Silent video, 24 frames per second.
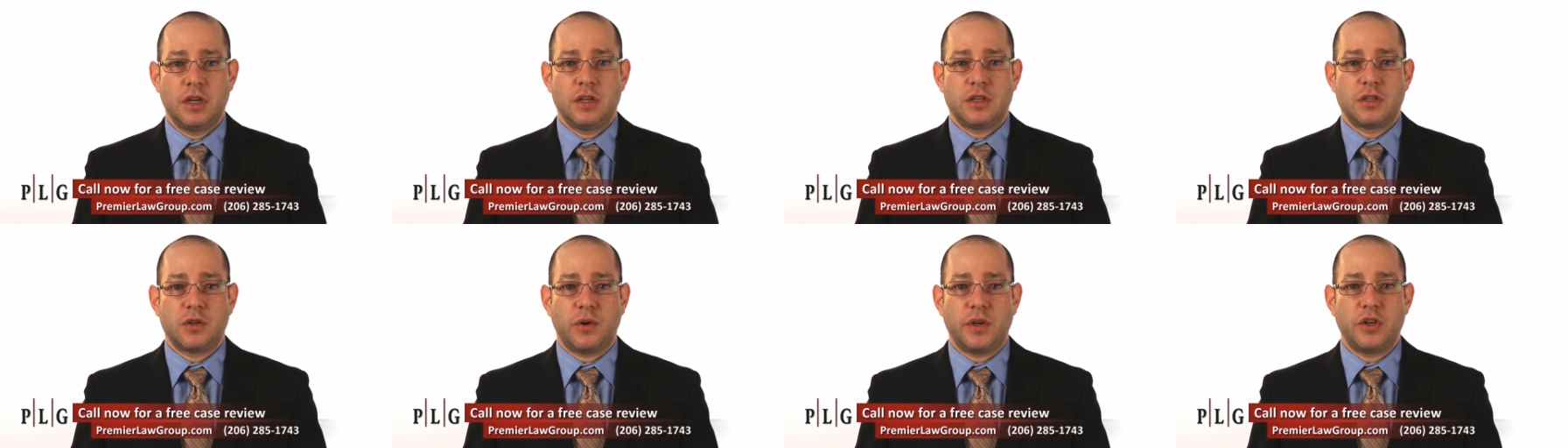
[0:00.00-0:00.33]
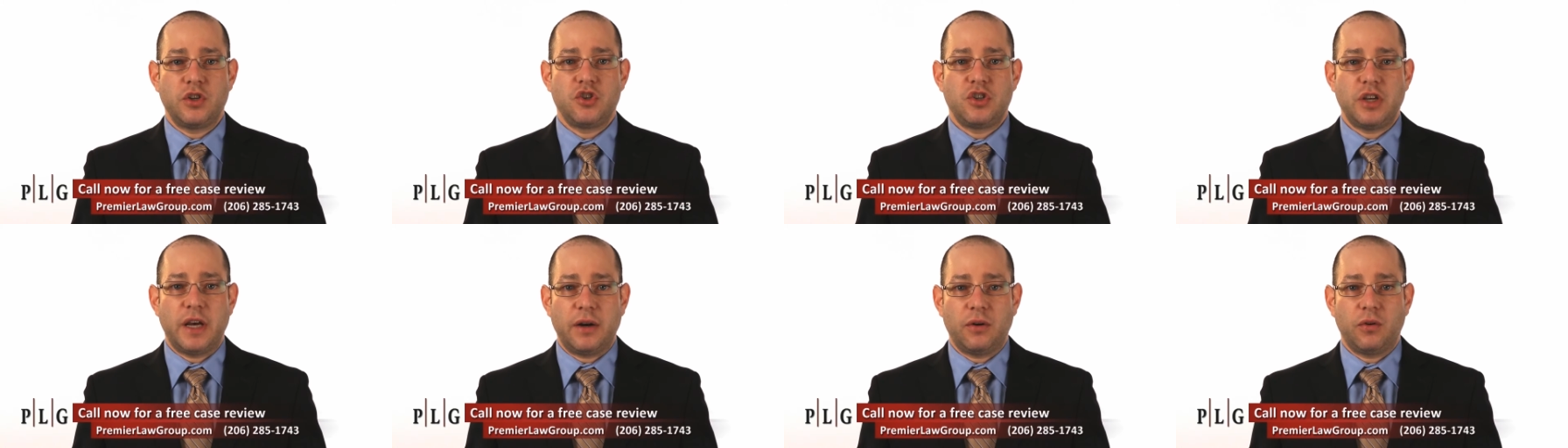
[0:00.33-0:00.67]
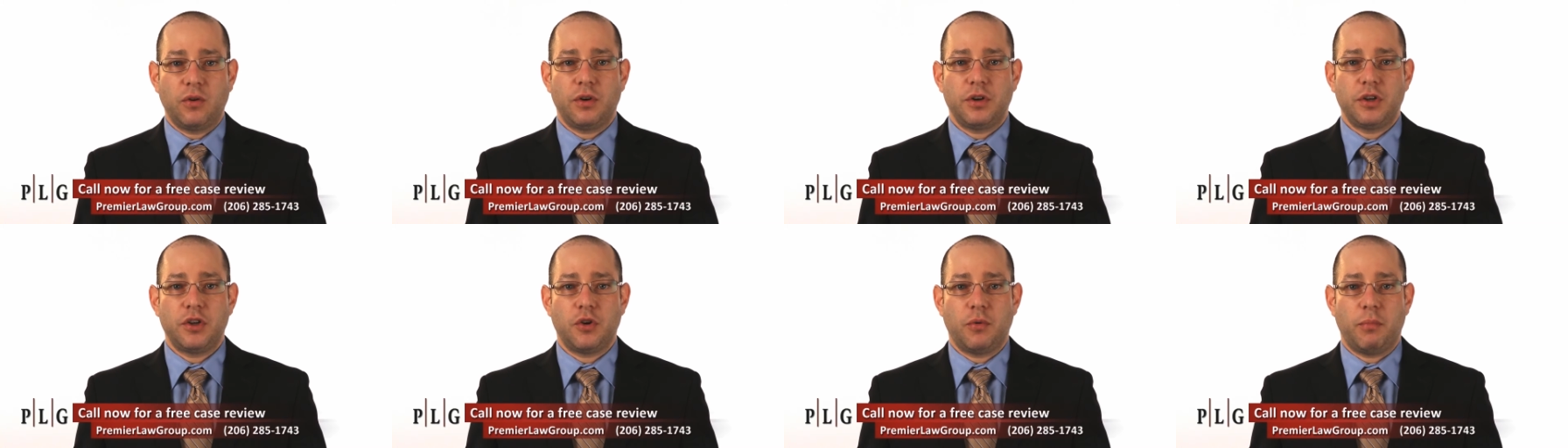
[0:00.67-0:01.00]
So in
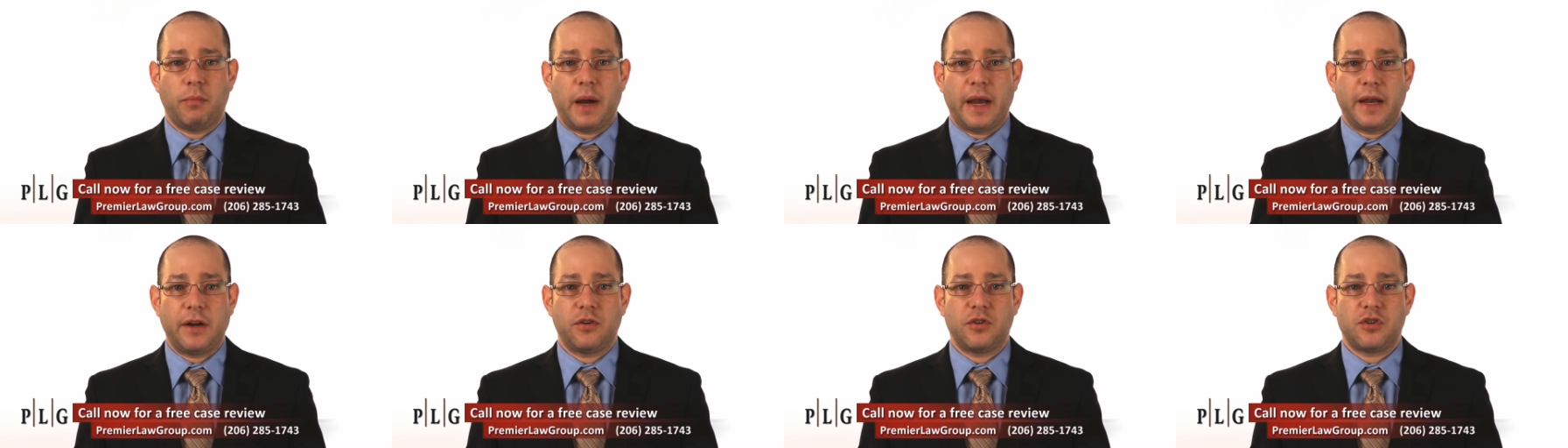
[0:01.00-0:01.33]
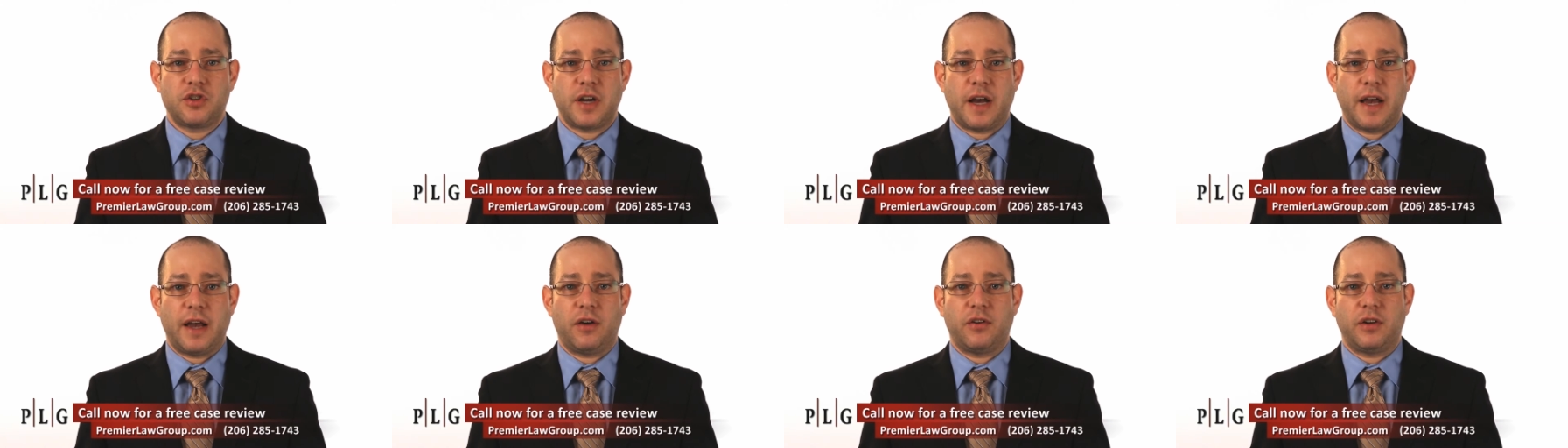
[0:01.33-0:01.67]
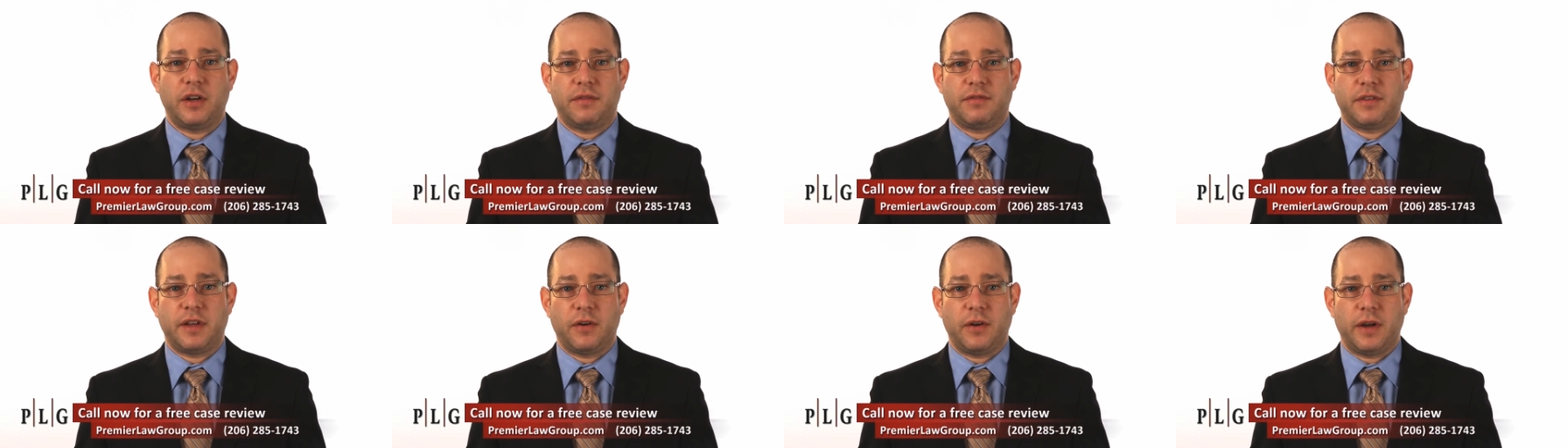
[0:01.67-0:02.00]
general, your minor
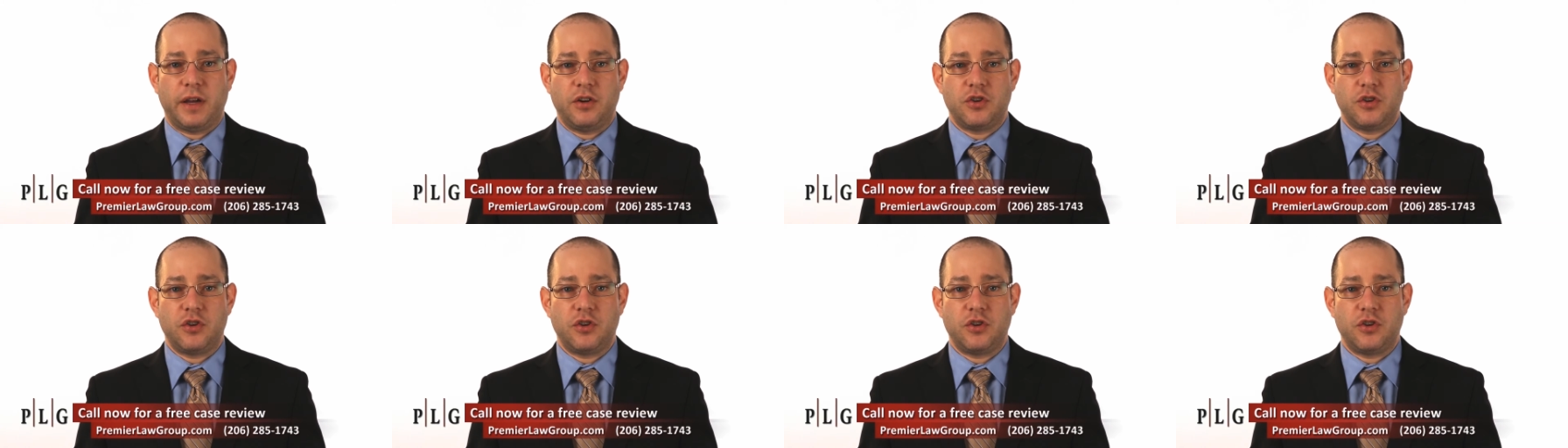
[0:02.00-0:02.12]
child, if they're